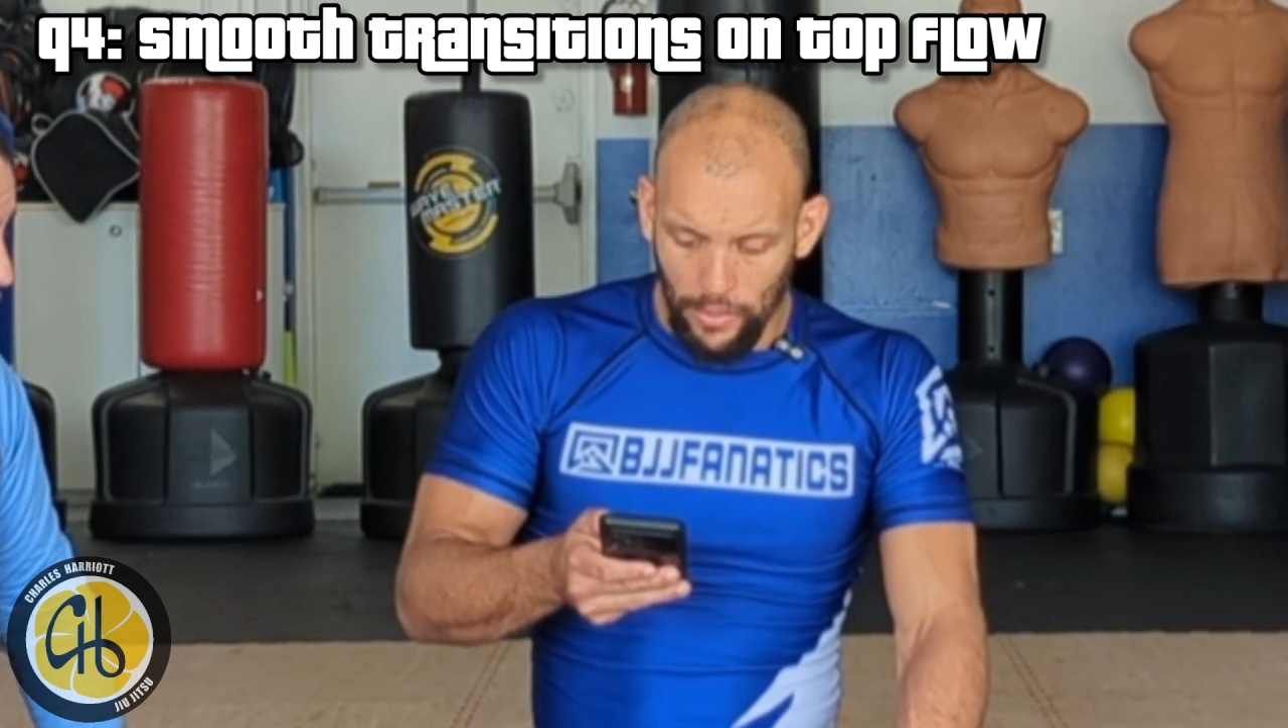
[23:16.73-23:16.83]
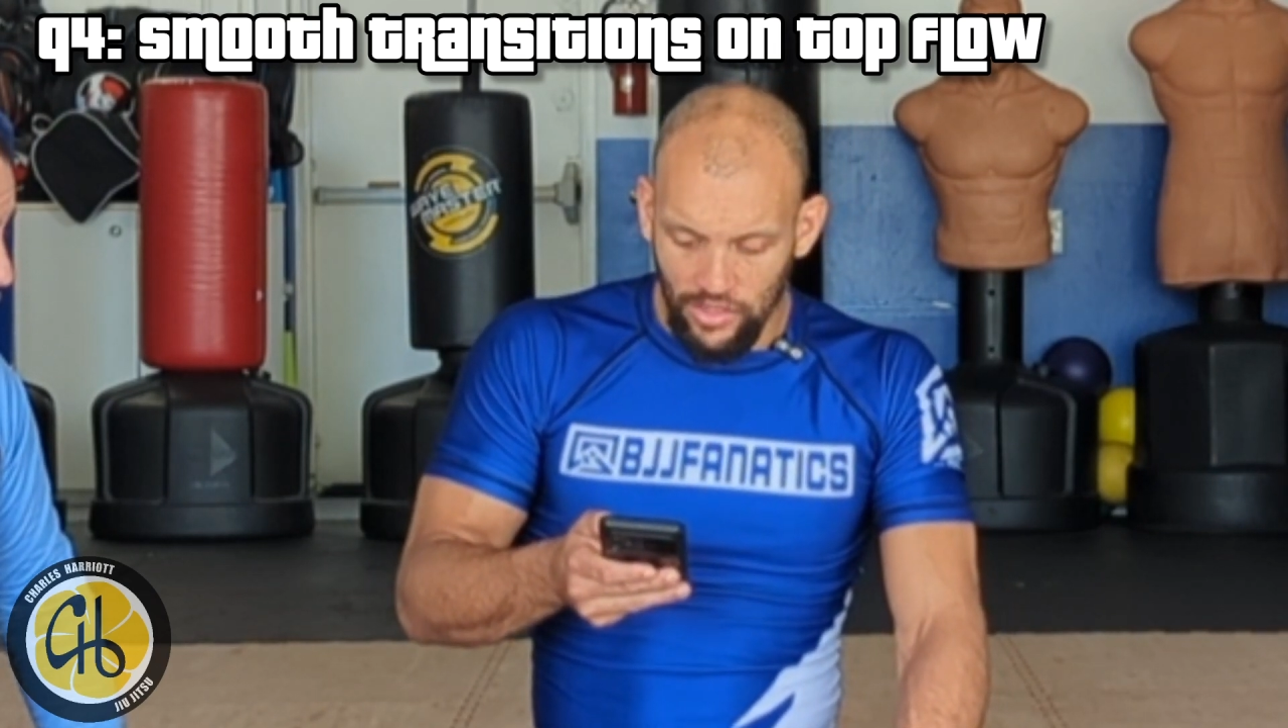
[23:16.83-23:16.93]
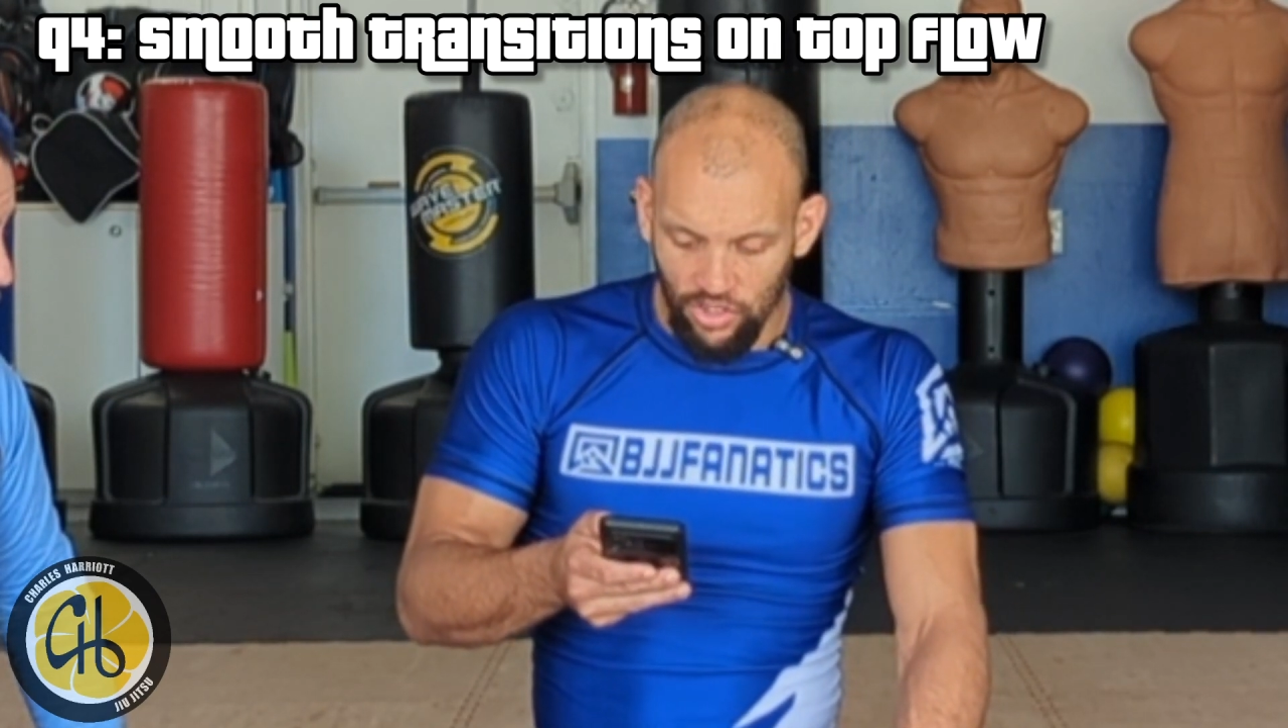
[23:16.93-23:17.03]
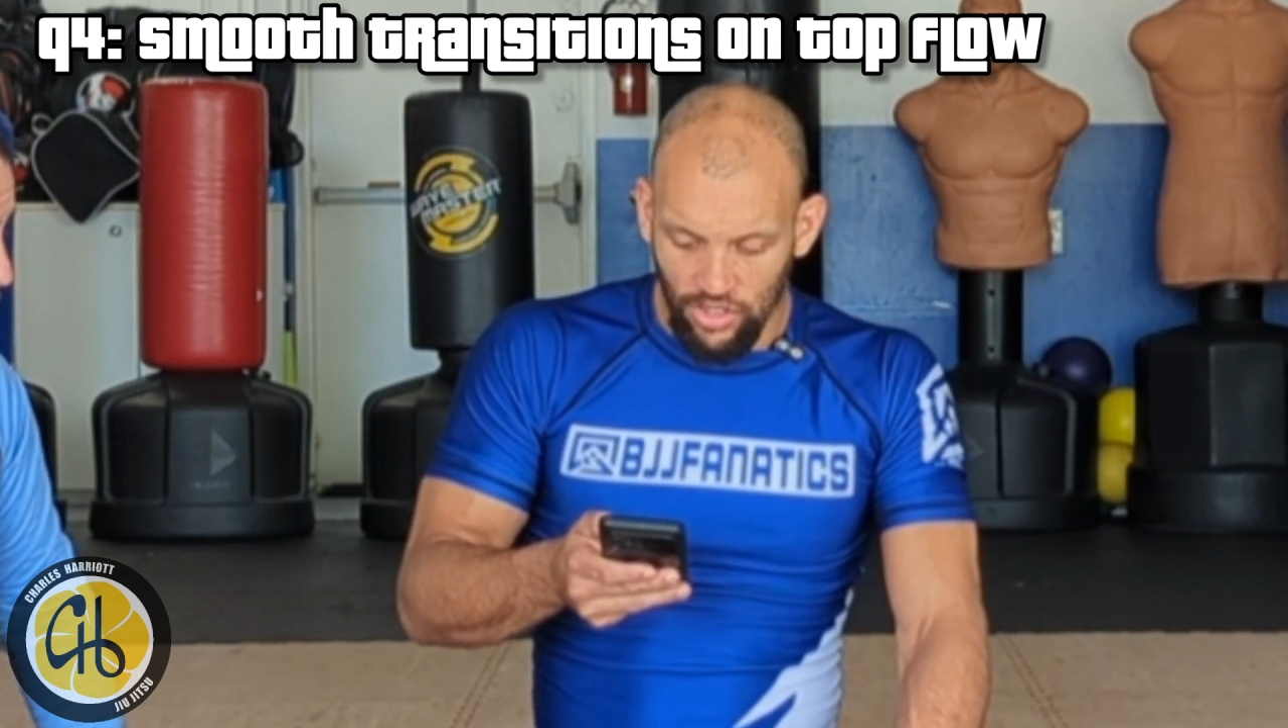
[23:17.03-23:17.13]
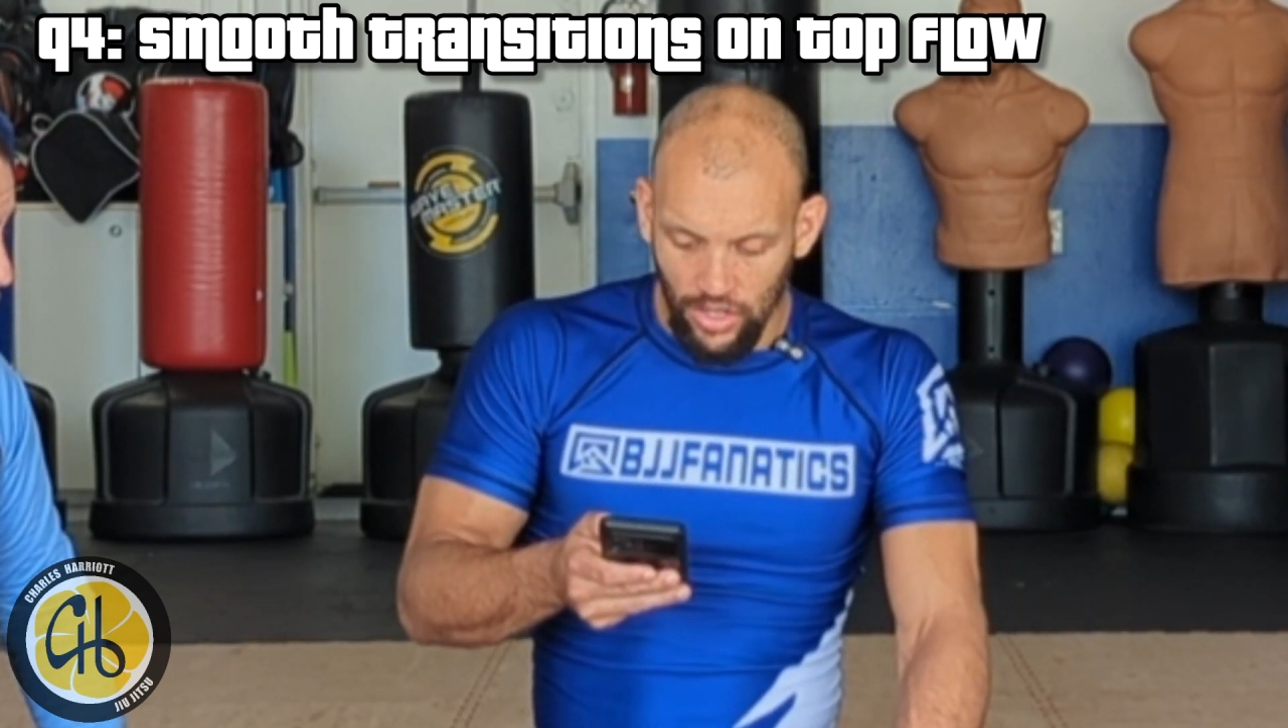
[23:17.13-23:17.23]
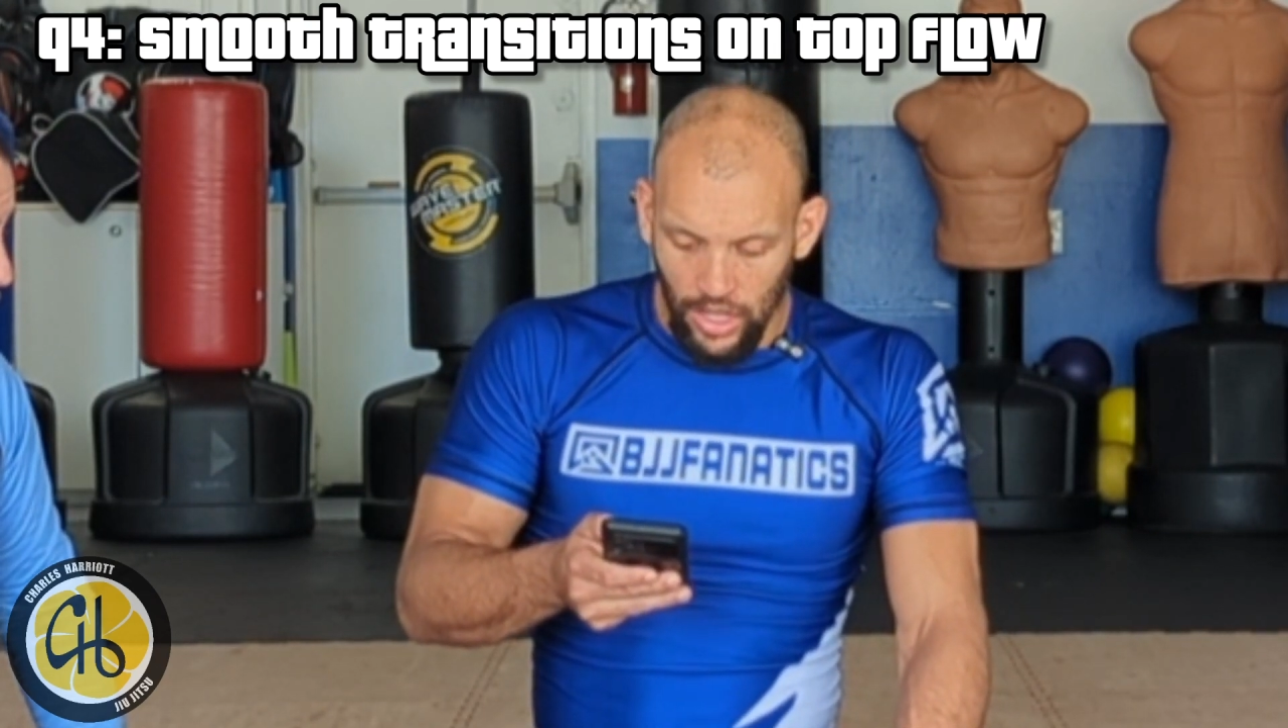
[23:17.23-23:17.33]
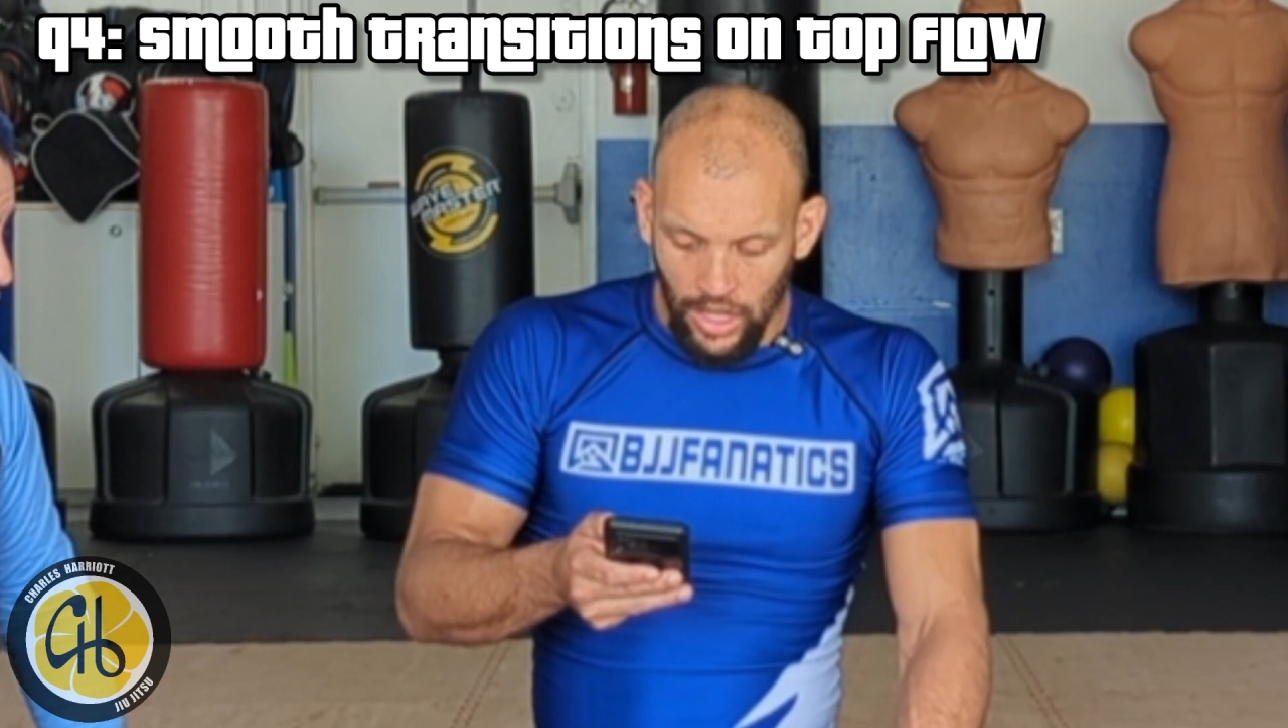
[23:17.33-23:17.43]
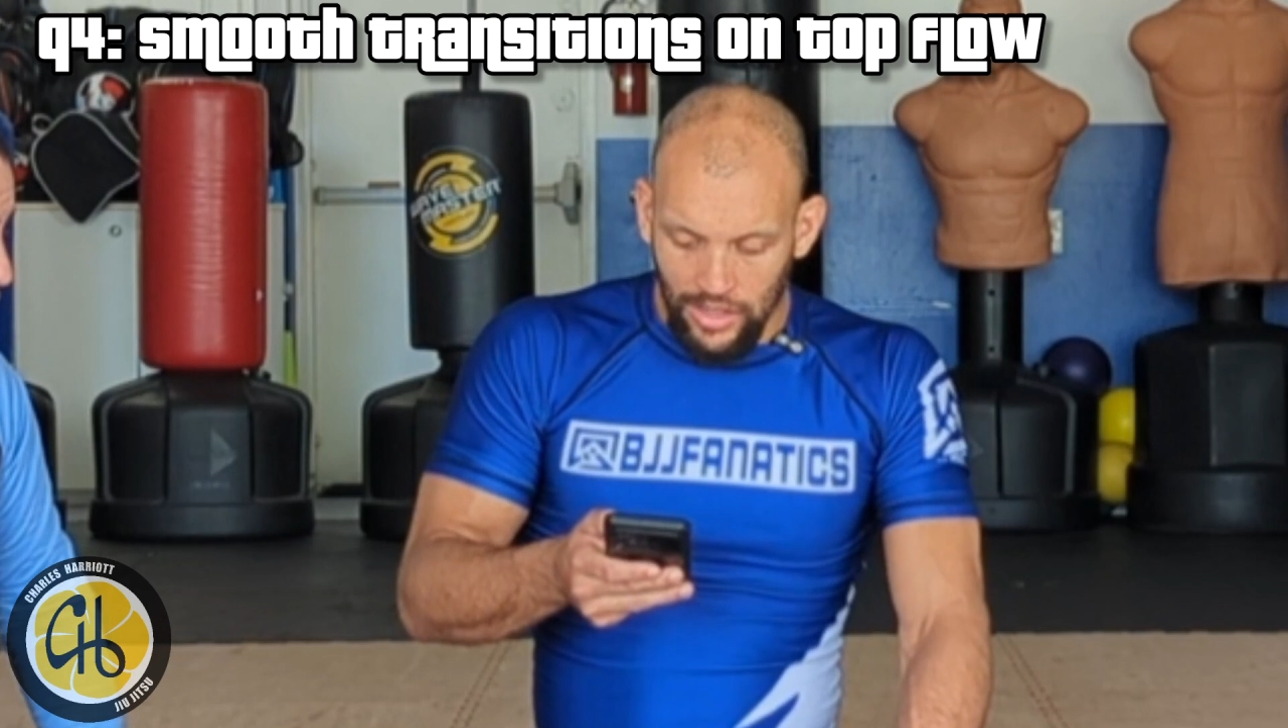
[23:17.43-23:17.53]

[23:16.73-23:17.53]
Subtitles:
position,